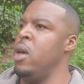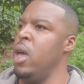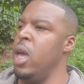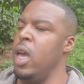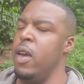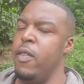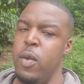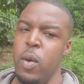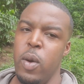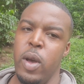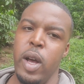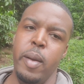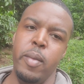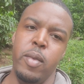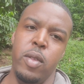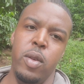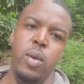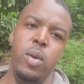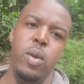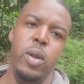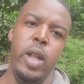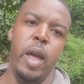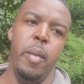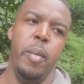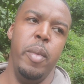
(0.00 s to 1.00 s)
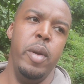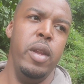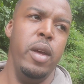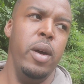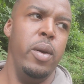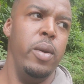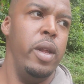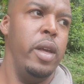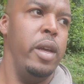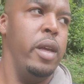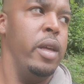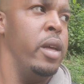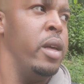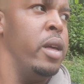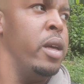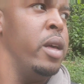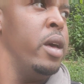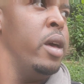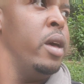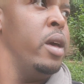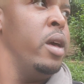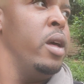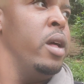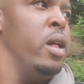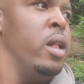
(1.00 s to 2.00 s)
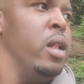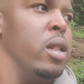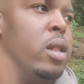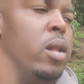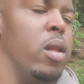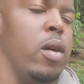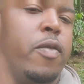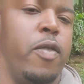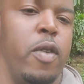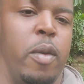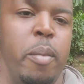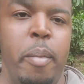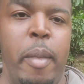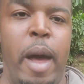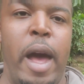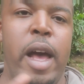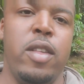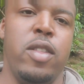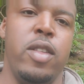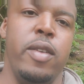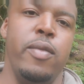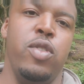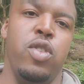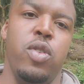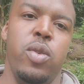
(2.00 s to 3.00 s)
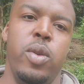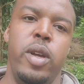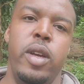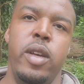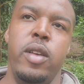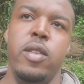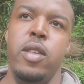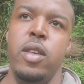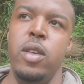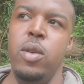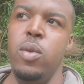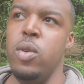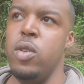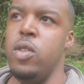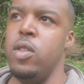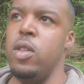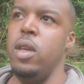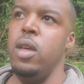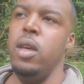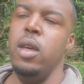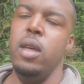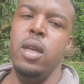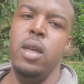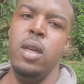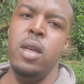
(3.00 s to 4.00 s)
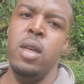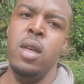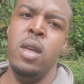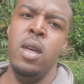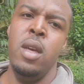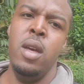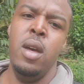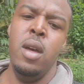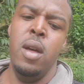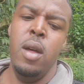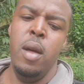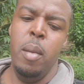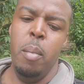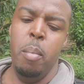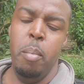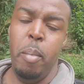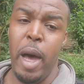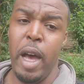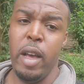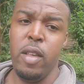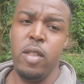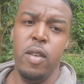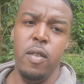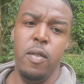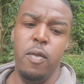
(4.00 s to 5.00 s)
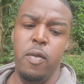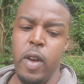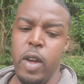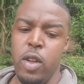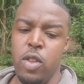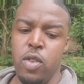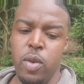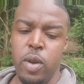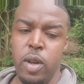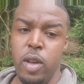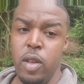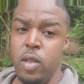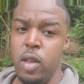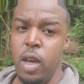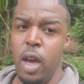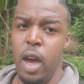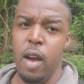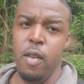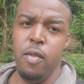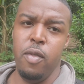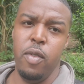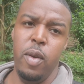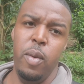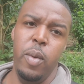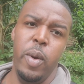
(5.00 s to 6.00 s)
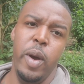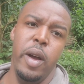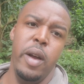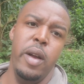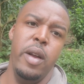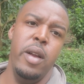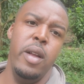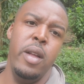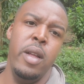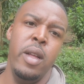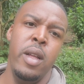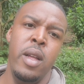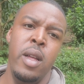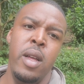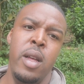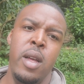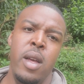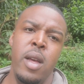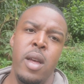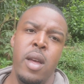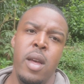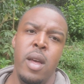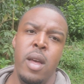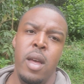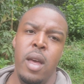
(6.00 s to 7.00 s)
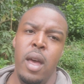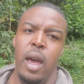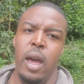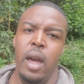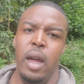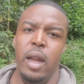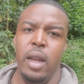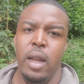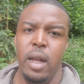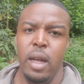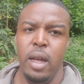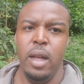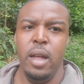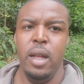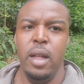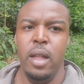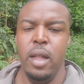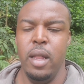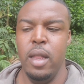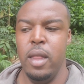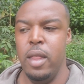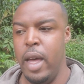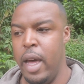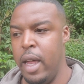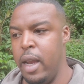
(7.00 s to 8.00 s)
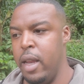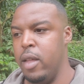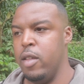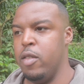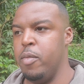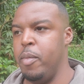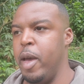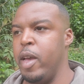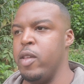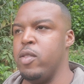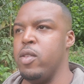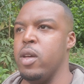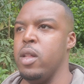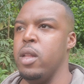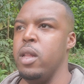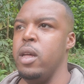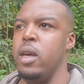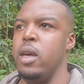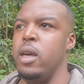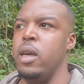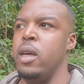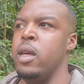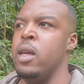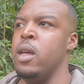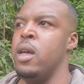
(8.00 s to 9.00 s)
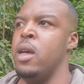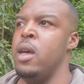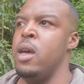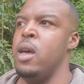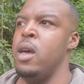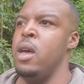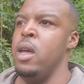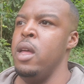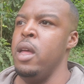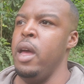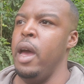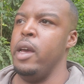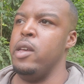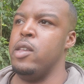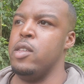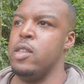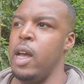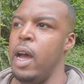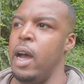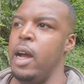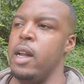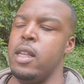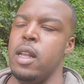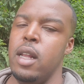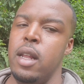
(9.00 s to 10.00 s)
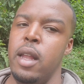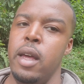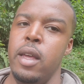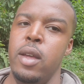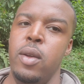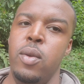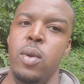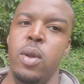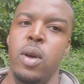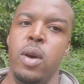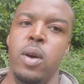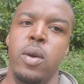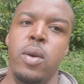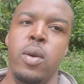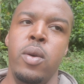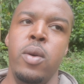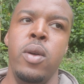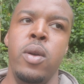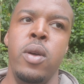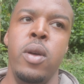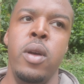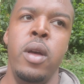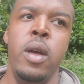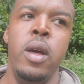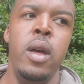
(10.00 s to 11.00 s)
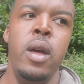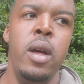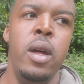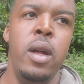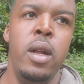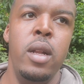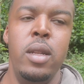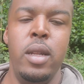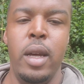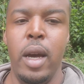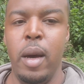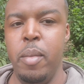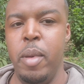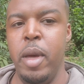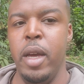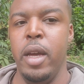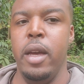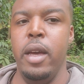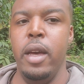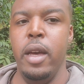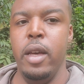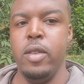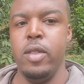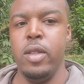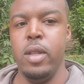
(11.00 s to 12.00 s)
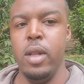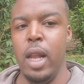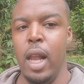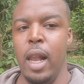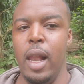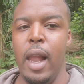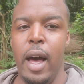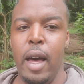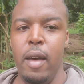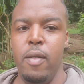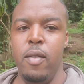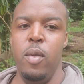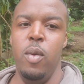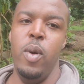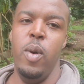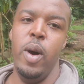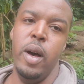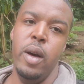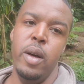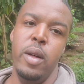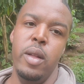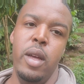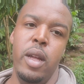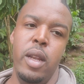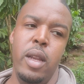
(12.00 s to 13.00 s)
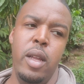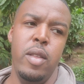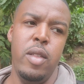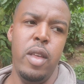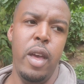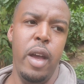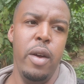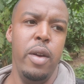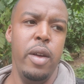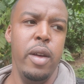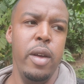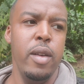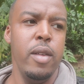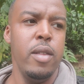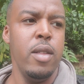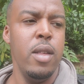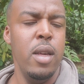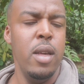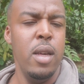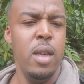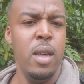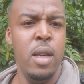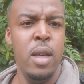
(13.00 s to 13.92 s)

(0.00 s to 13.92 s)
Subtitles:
if you come to Lake Mignoni, look for massive trees and you will see massive fig trees everywhere. And that is basically a sign to let you know Nyabingi is still alive and well in these areas.